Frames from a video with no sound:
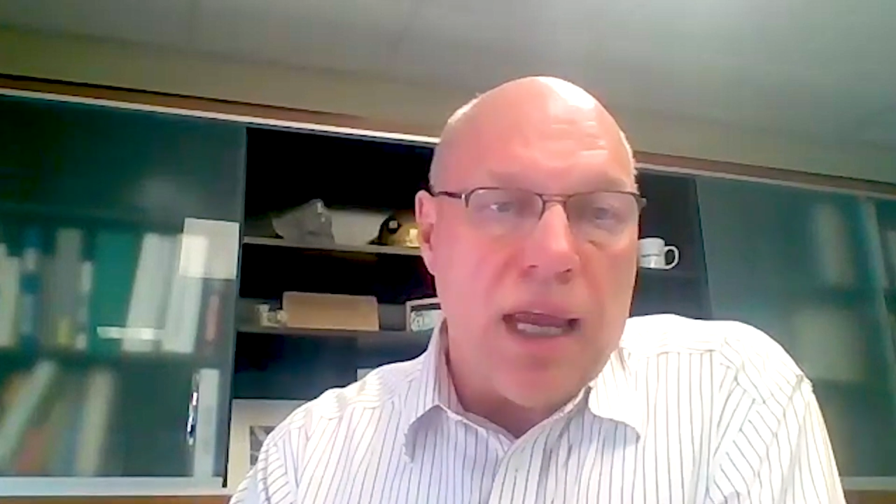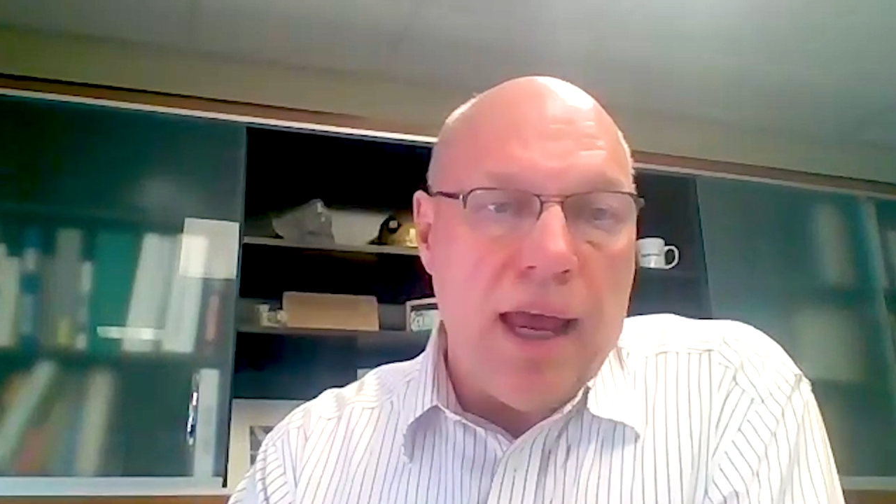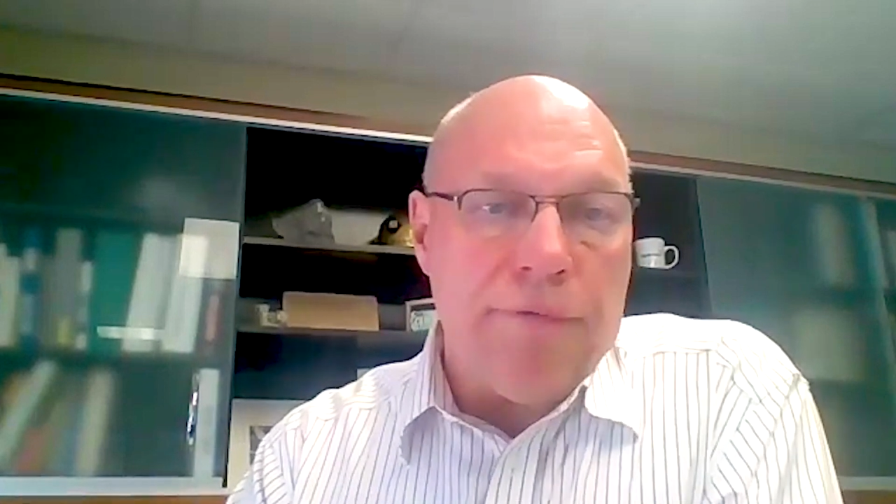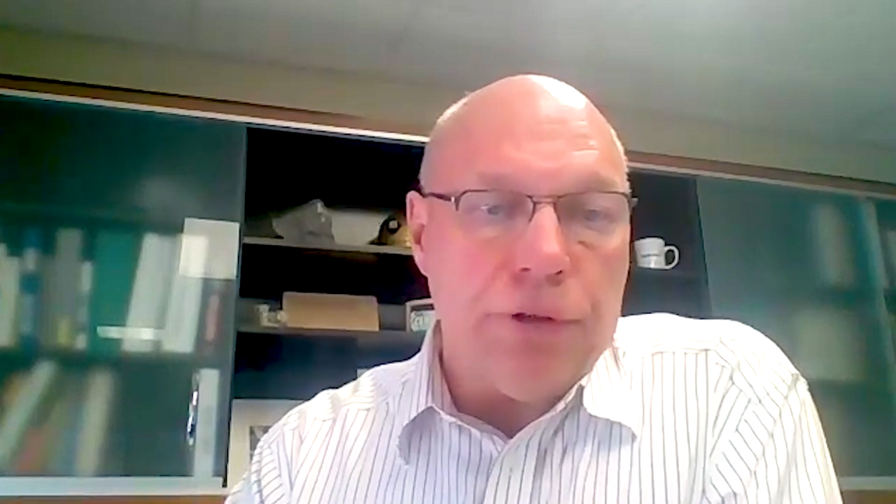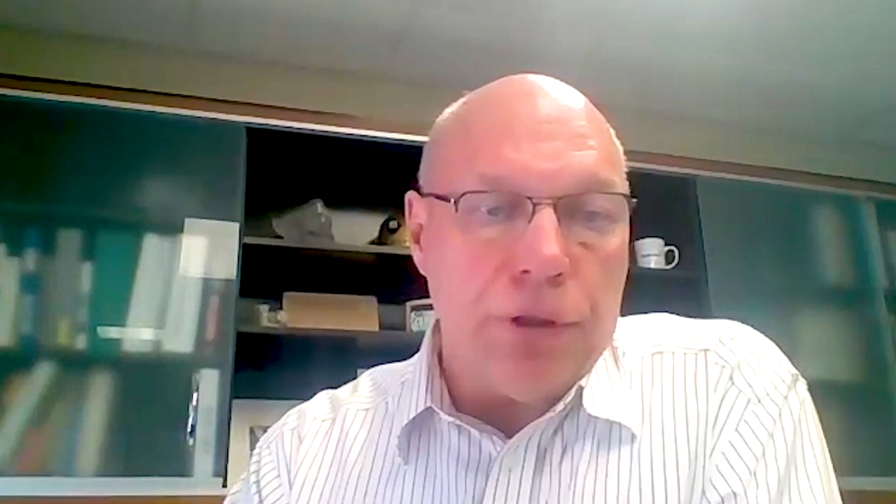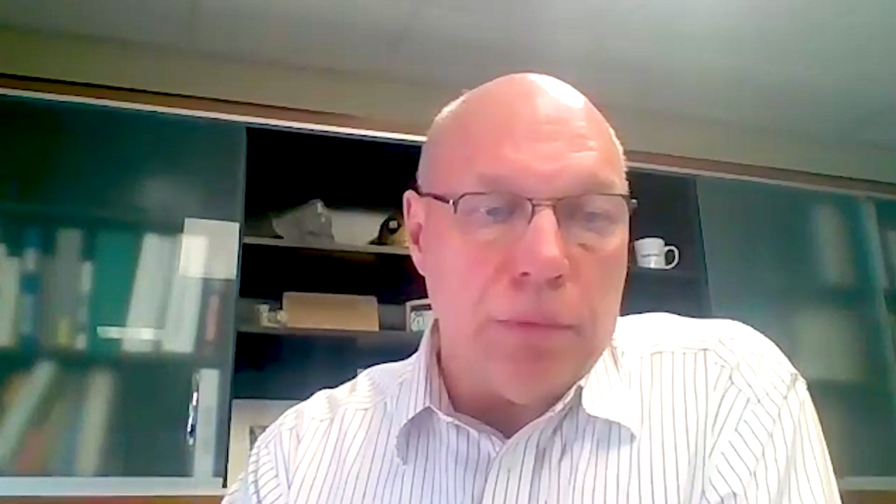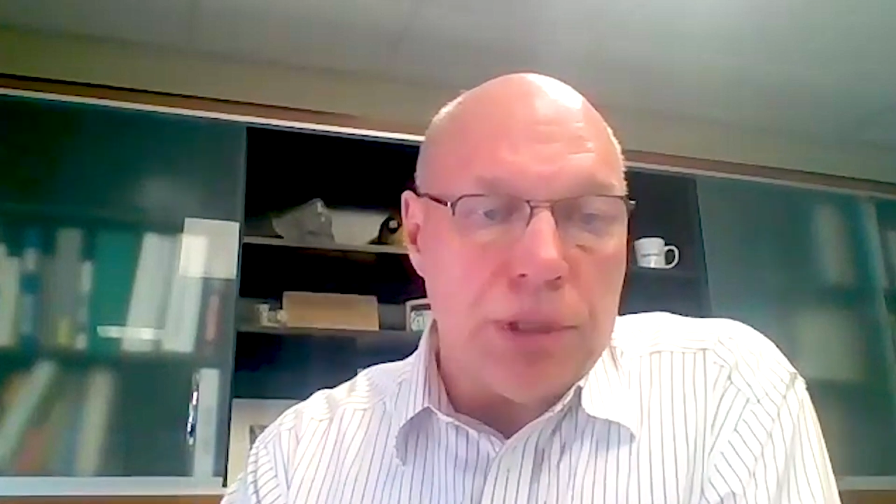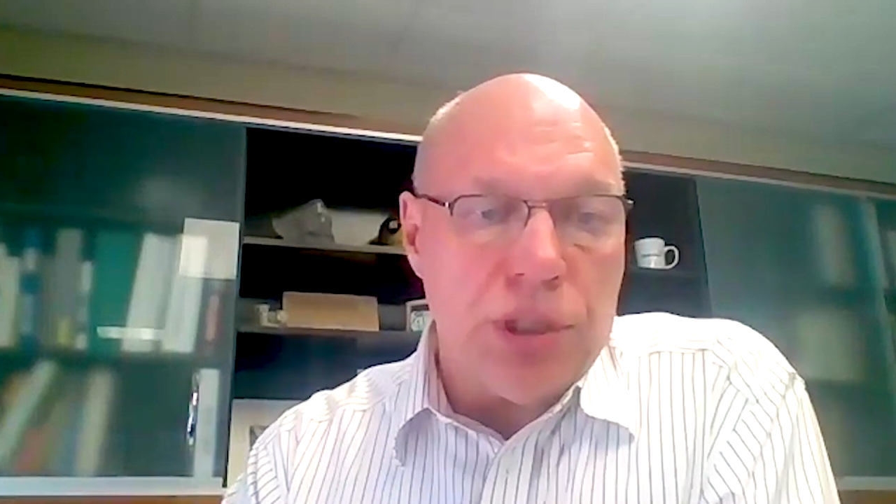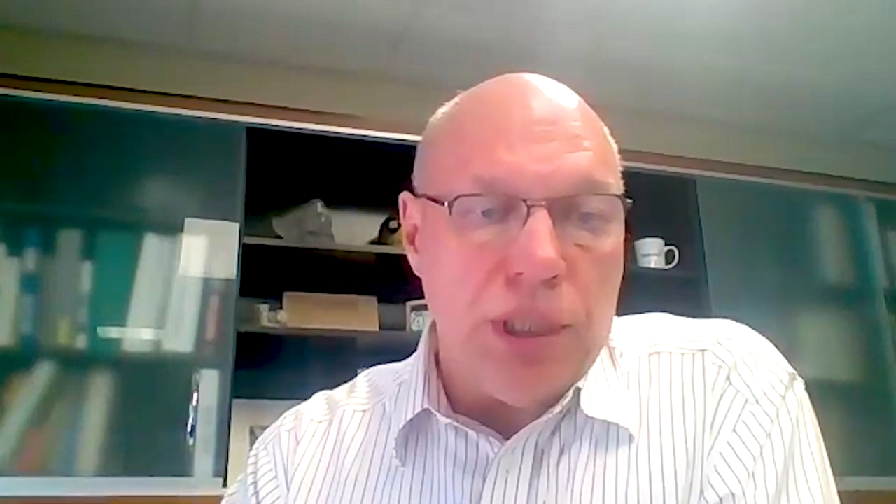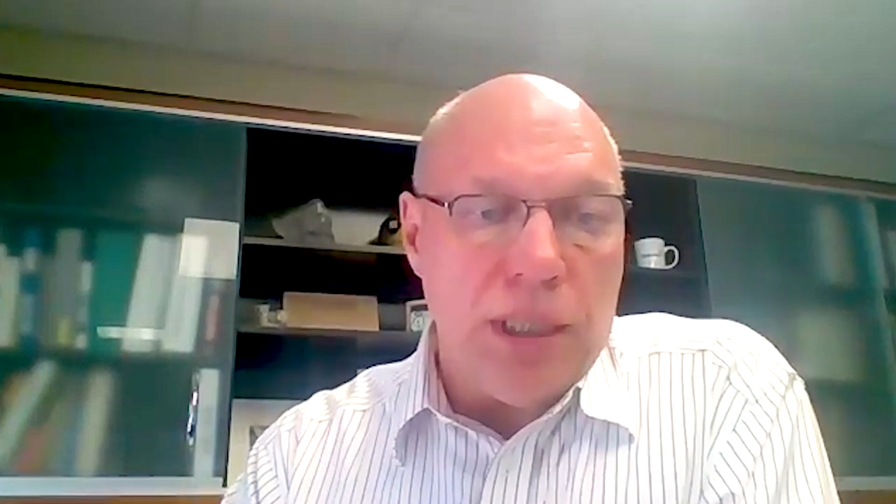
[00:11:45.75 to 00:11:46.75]
after the
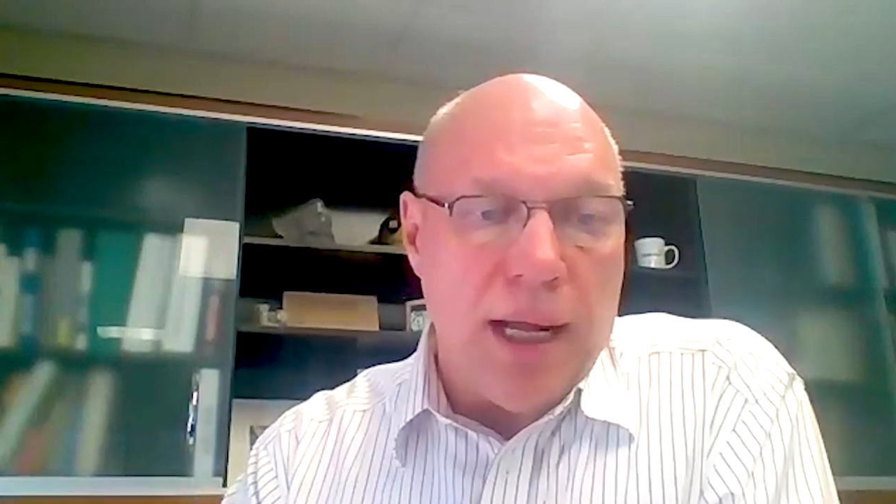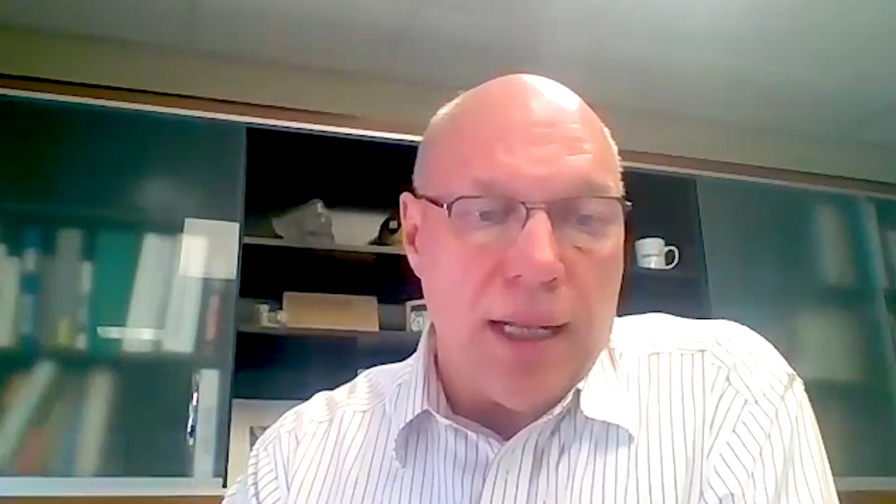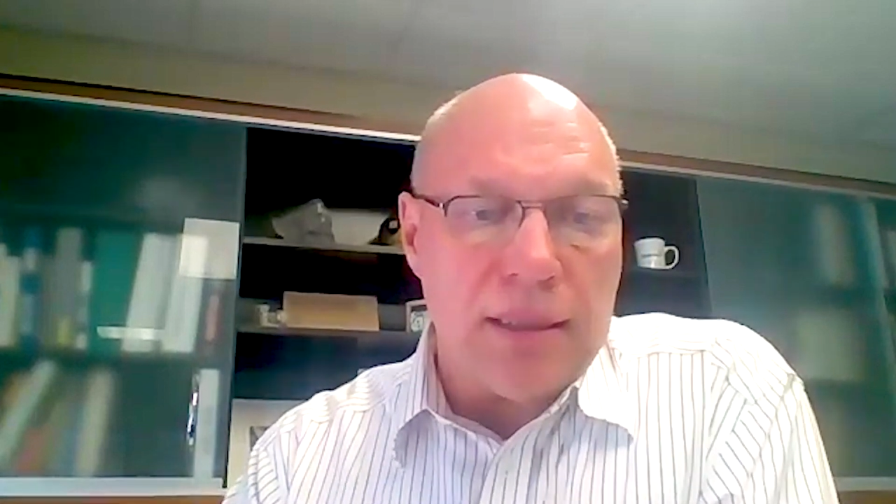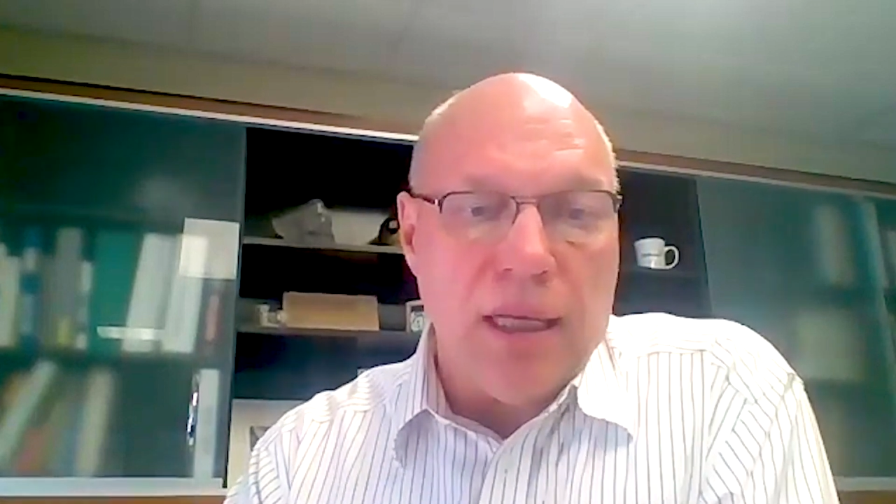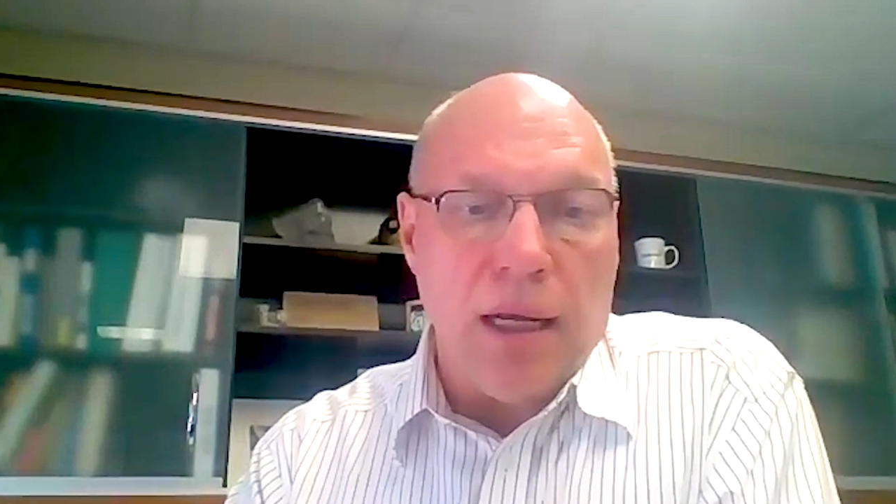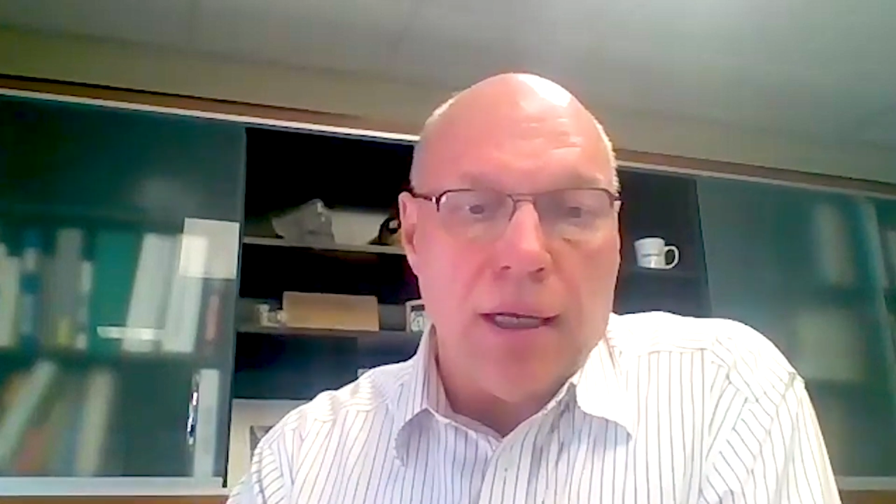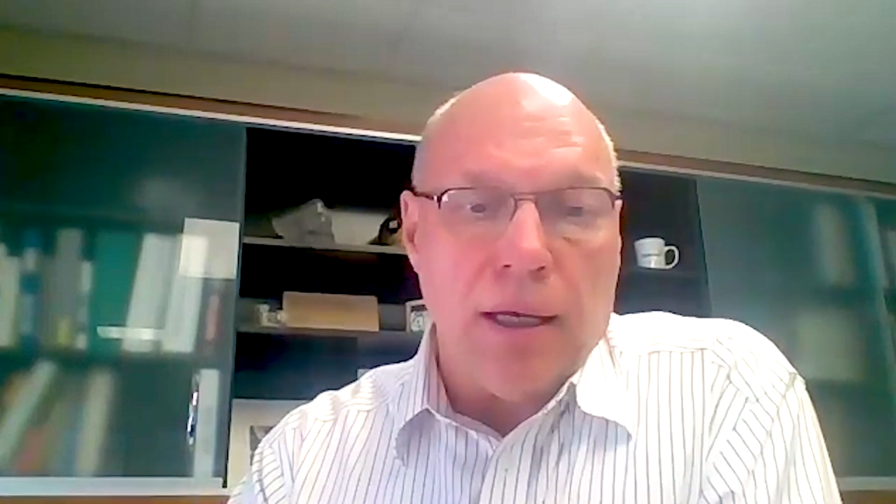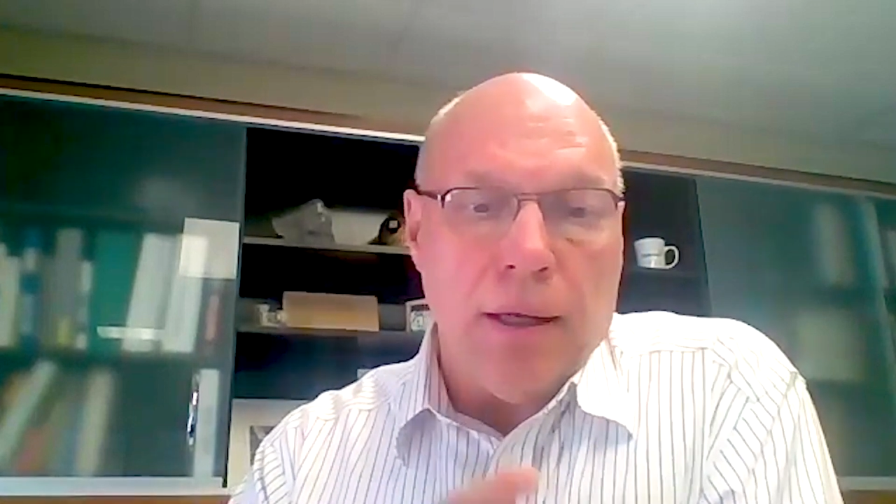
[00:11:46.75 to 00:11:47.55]
machine got stuck,